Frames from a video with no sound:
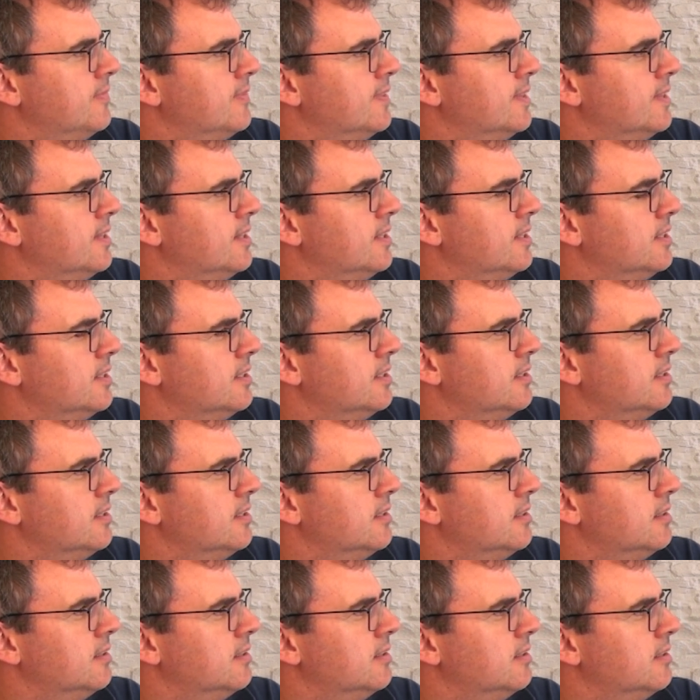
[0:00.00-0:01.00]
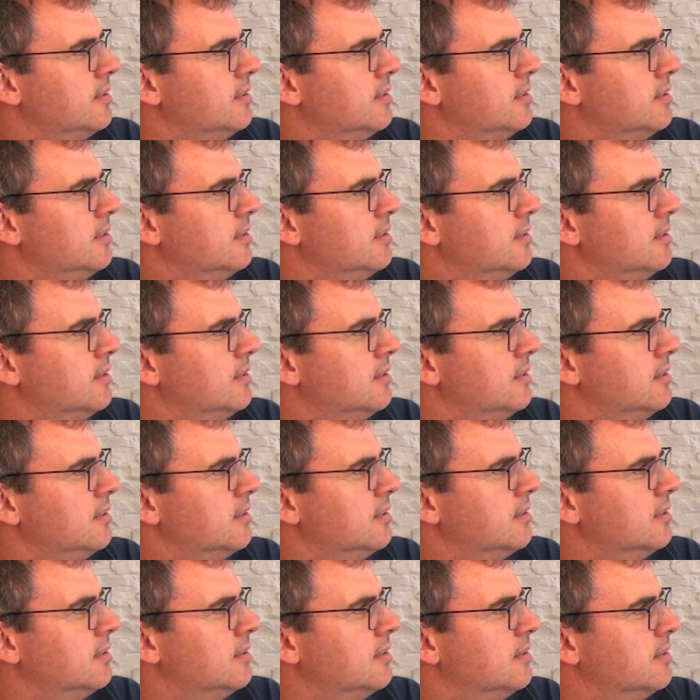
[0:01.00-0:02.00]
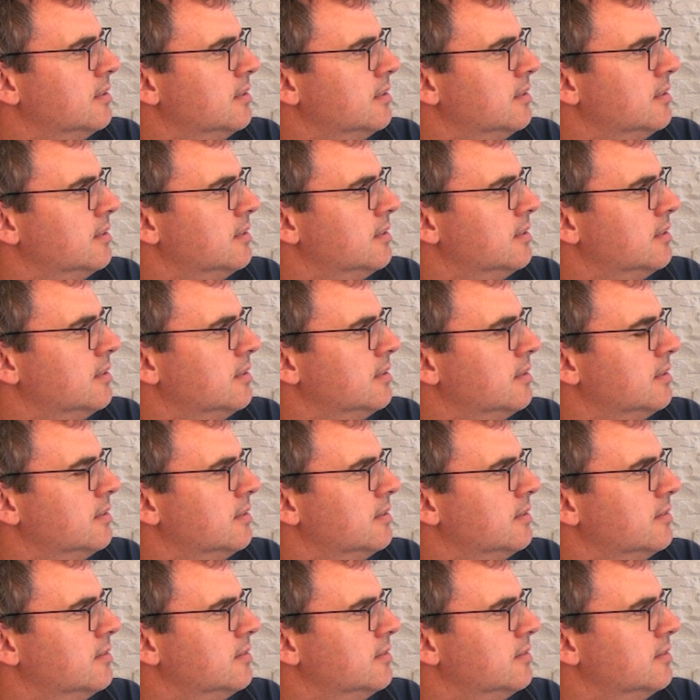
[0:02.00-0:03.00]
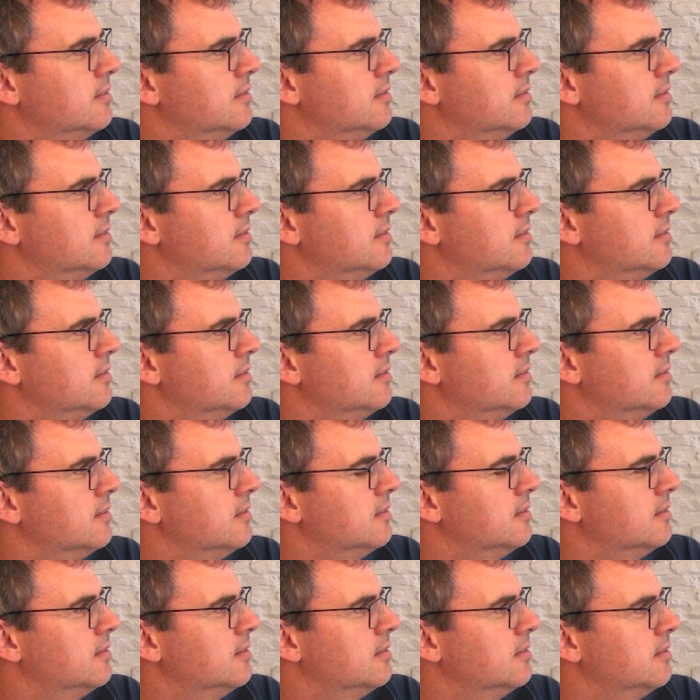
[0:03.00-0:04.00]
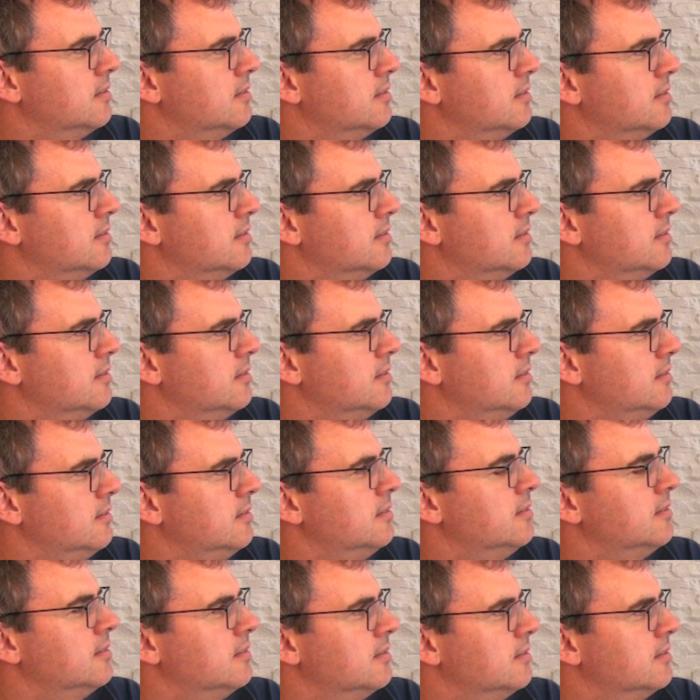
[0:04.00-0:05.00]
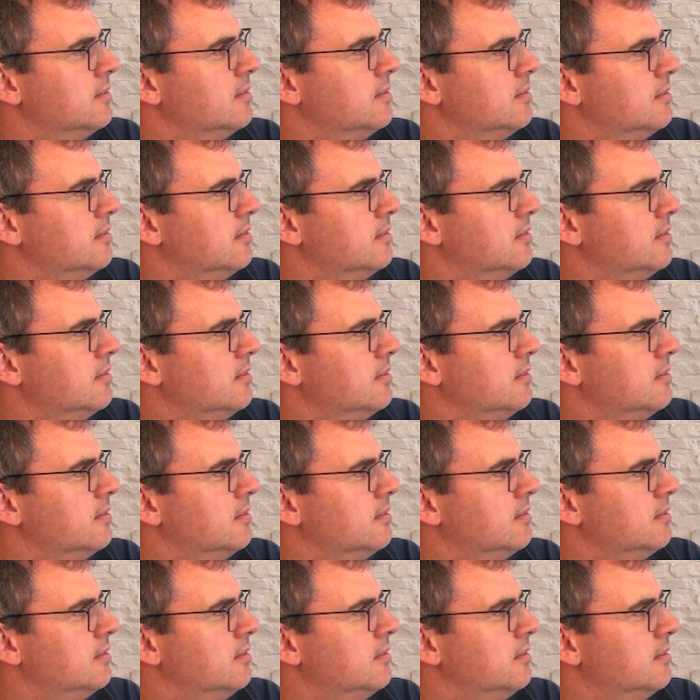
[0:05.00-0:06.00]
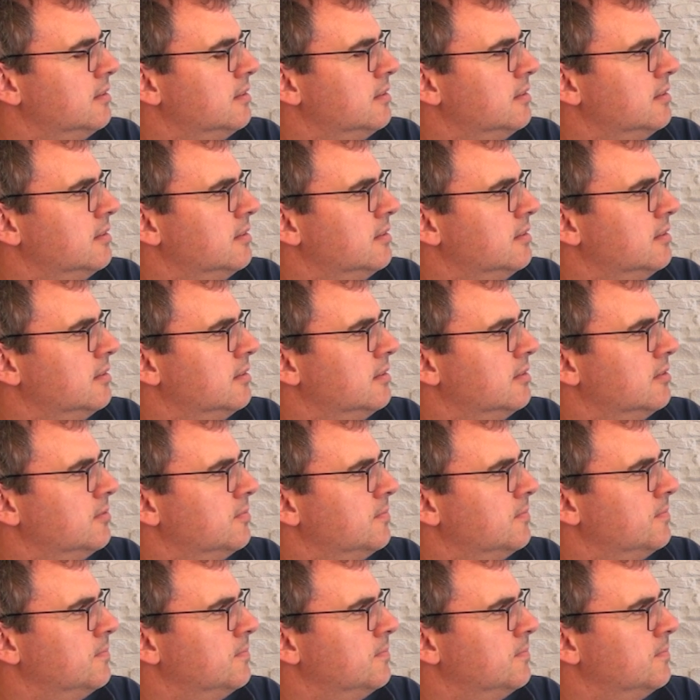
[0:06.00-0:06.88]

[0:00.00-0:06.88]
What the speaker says: This person isn't speaking.